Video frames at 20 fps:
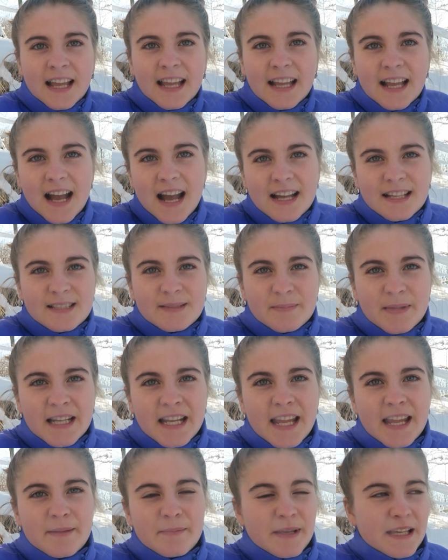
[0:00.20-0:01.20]
Hey guys, my
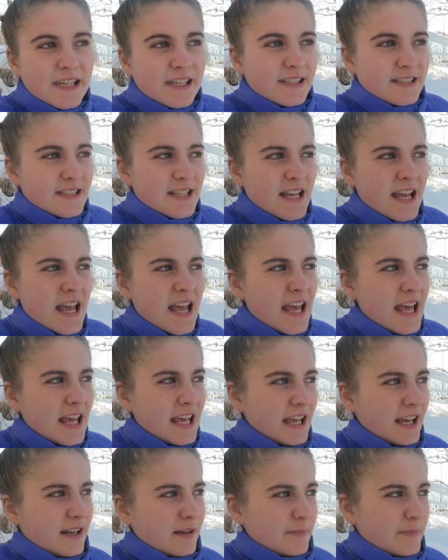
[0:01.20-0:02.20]
name is
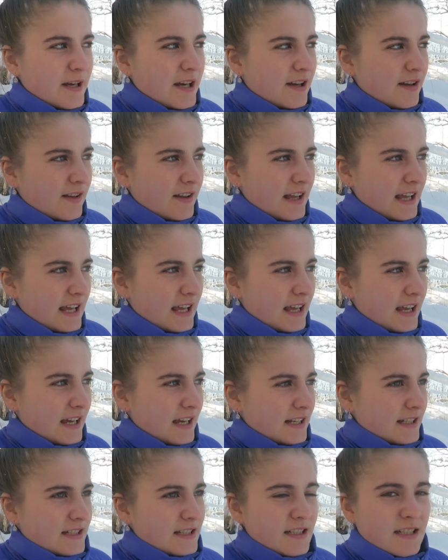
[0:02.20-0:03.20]
Annabel
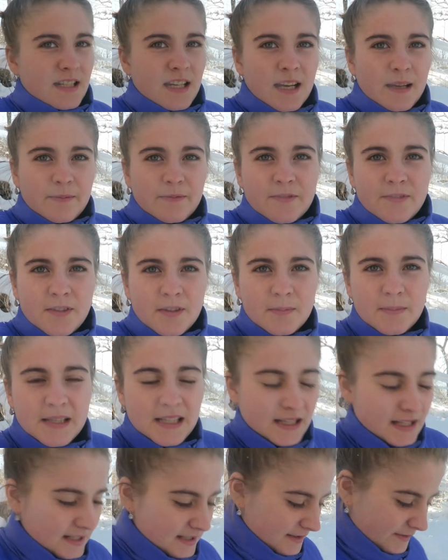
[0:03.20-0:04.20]
and I'm
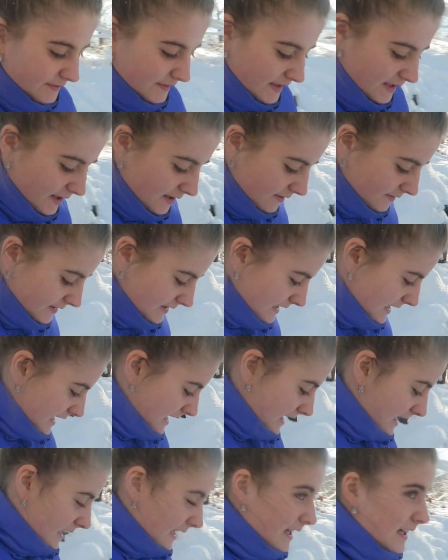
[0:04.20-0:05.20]
filming this video
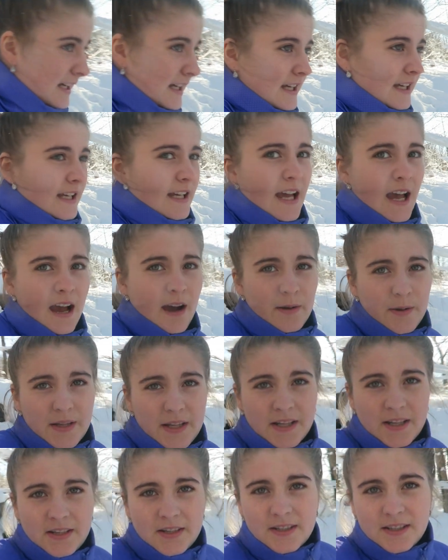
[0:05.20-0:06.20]
today out
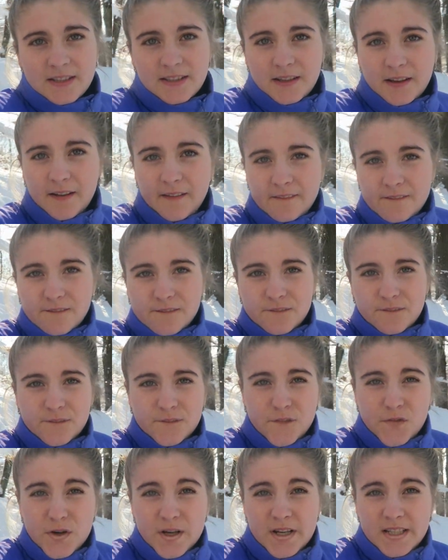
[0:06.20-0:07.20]
here in the
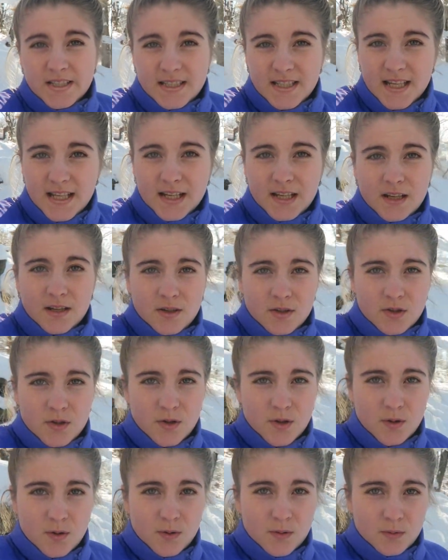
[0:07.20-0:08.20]
freezing
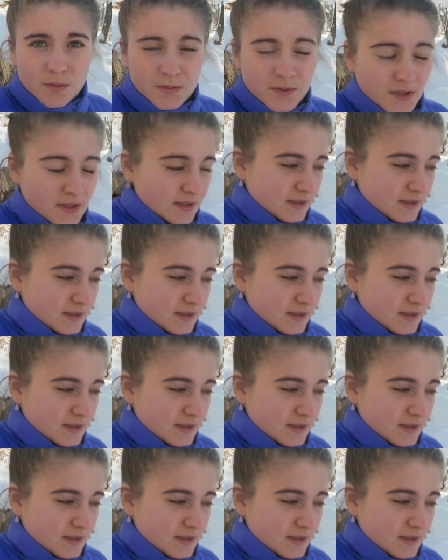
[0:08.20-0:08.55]
cold.